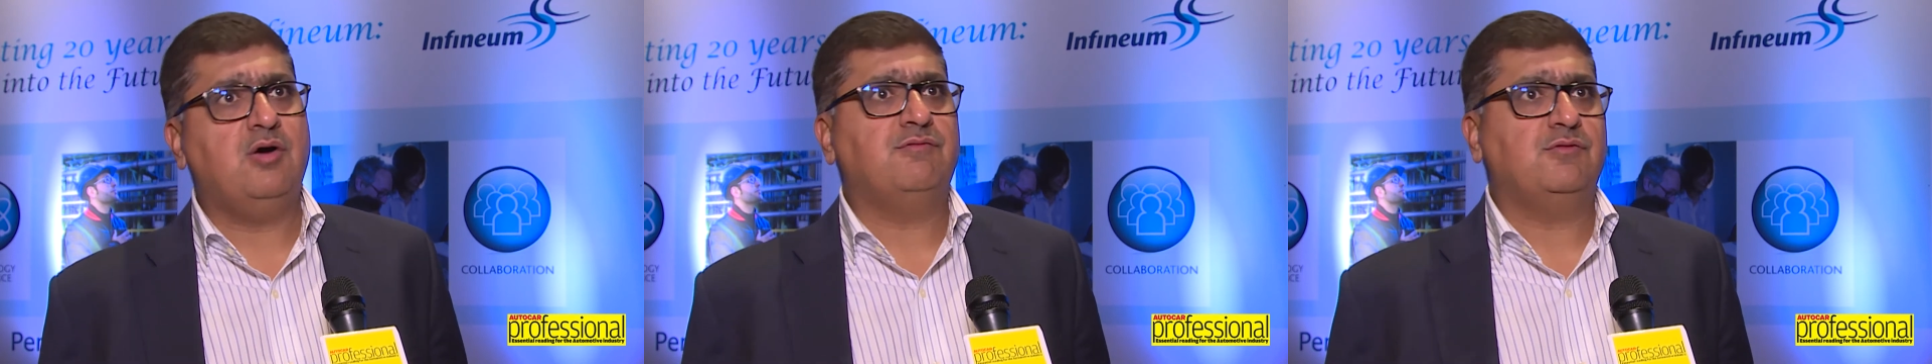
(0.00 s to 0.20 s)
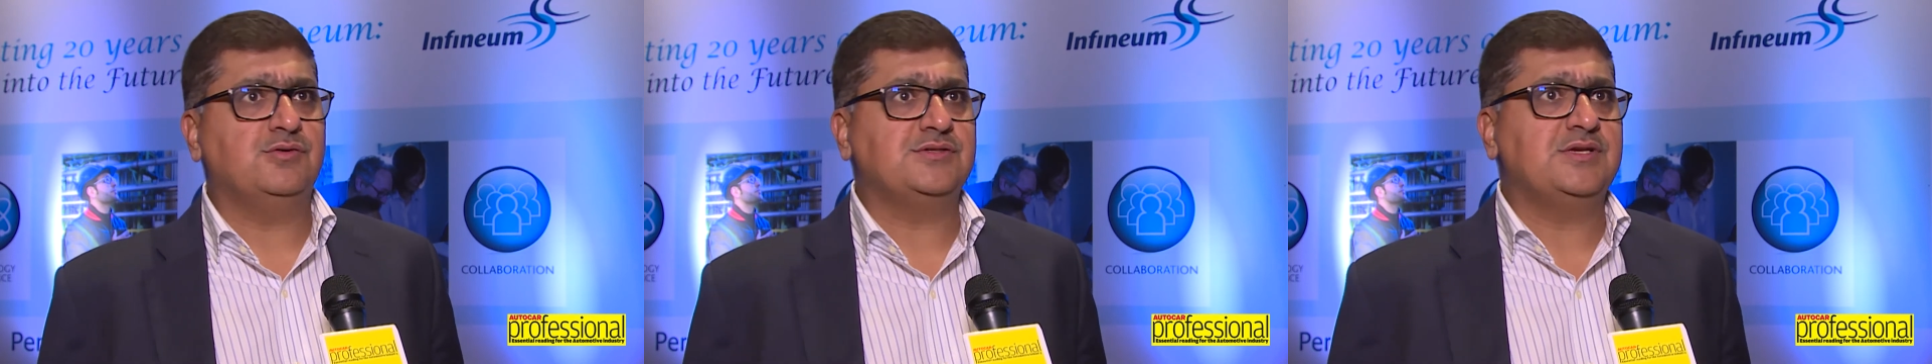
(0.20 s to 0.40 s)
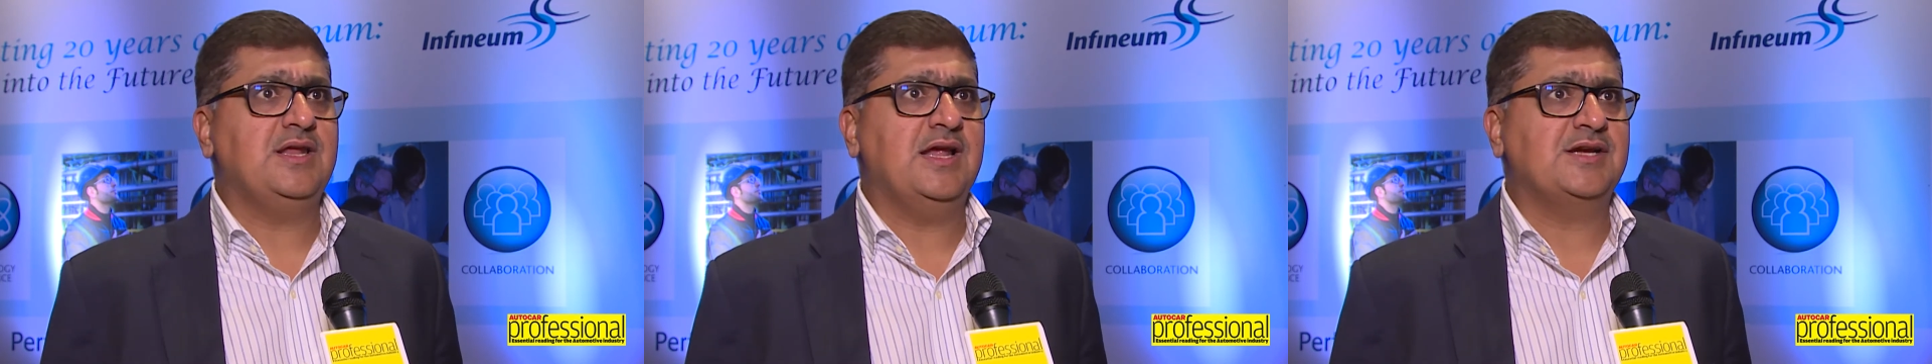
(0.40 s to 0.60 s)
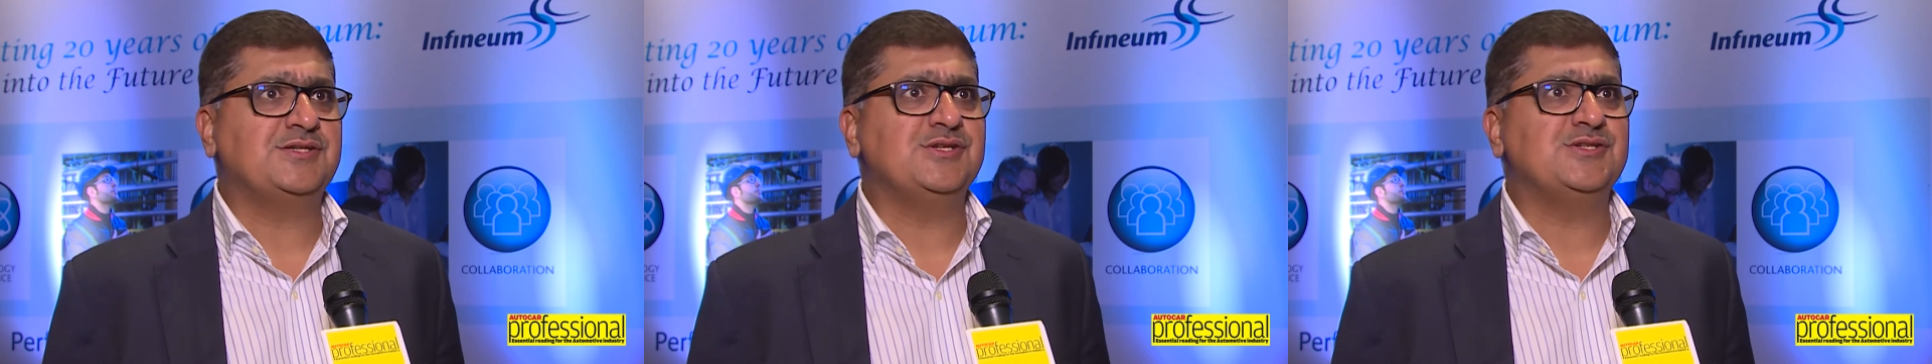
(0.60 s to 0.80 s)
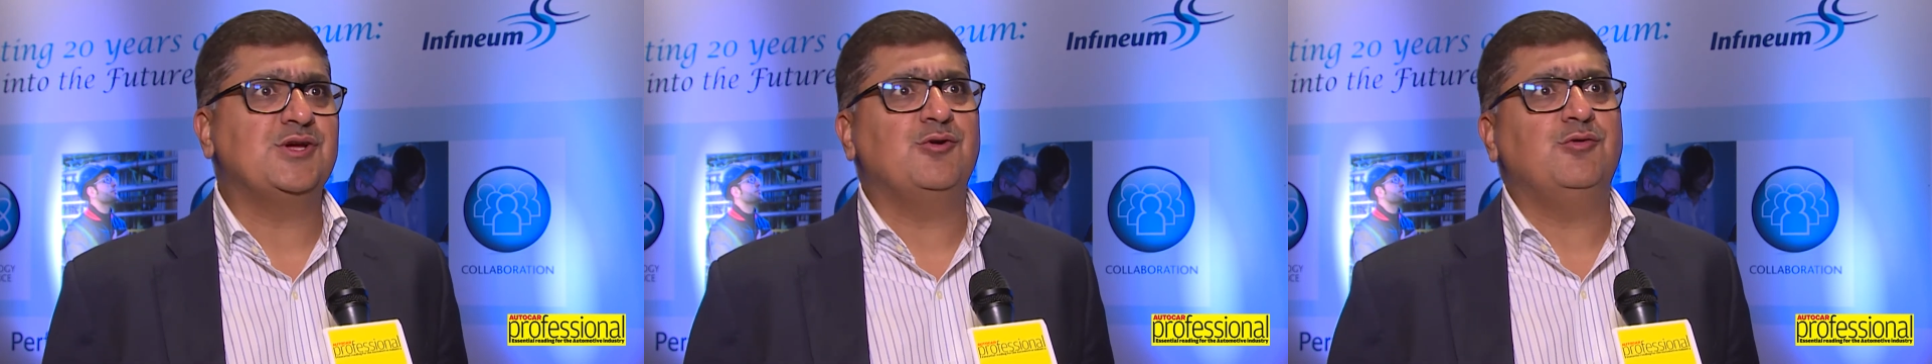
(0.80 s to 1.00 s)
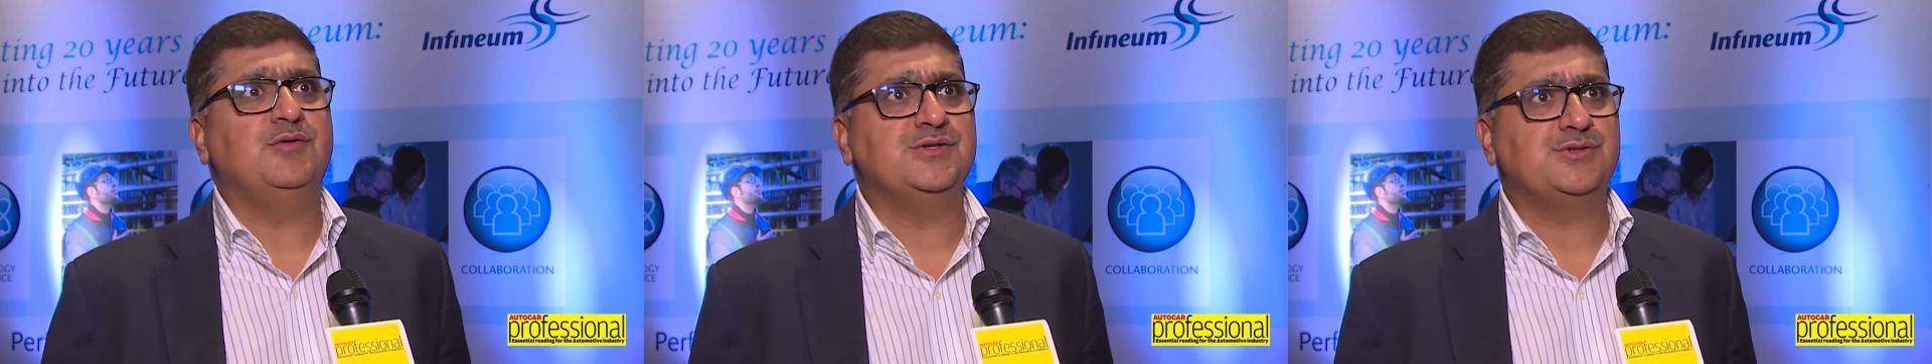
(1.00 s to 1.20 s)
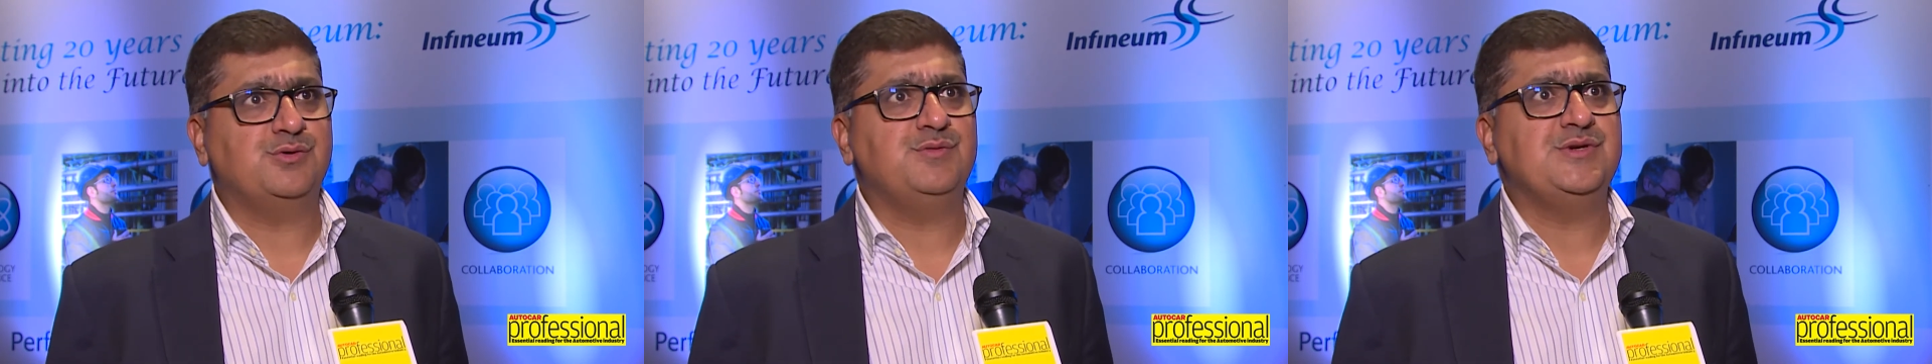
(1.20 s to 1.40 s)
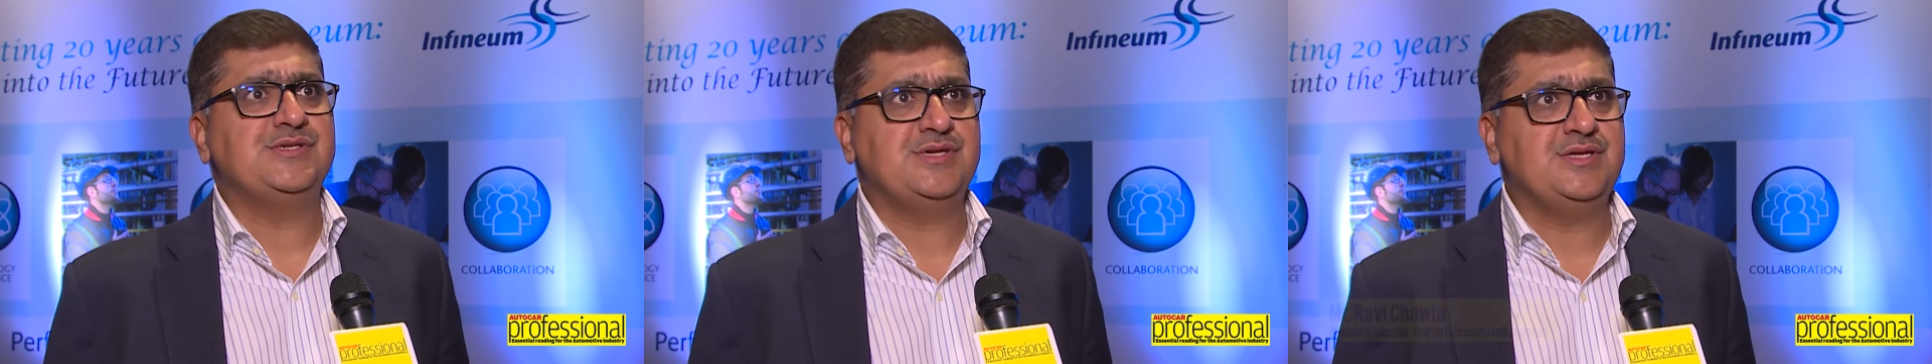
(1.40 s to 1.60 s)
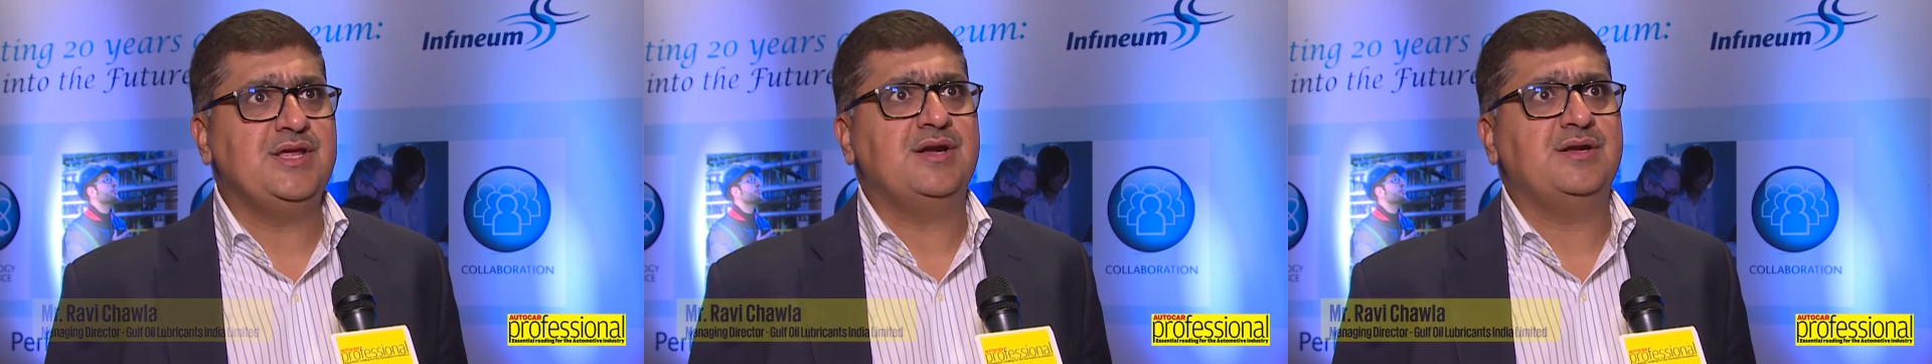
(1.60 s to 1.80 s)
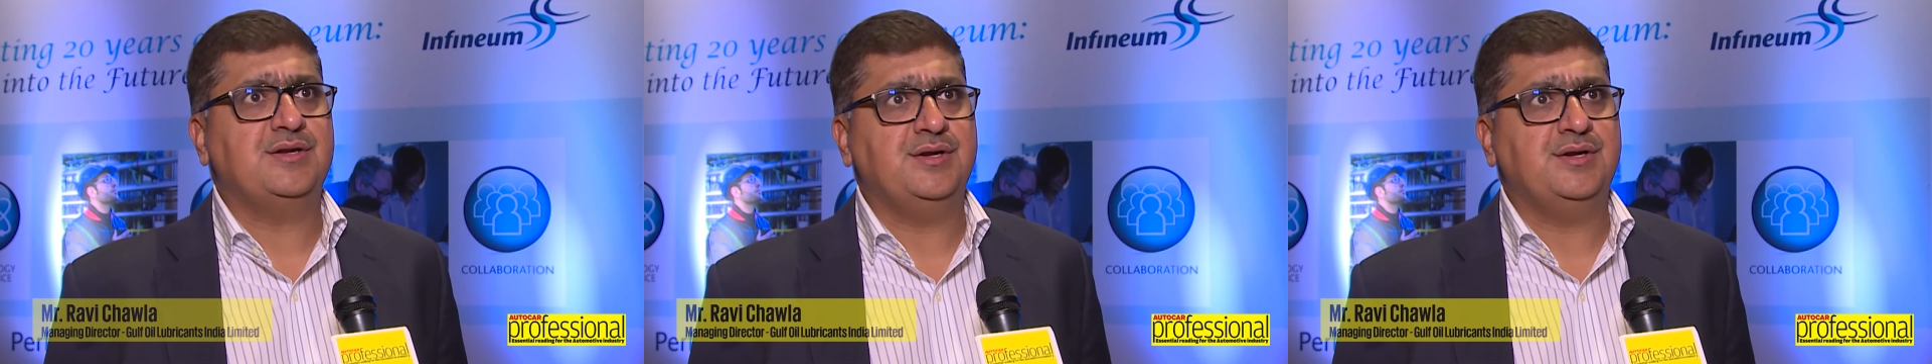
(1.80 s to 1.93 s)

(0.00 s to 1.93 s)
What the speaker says: of course, the elections are over, so we see that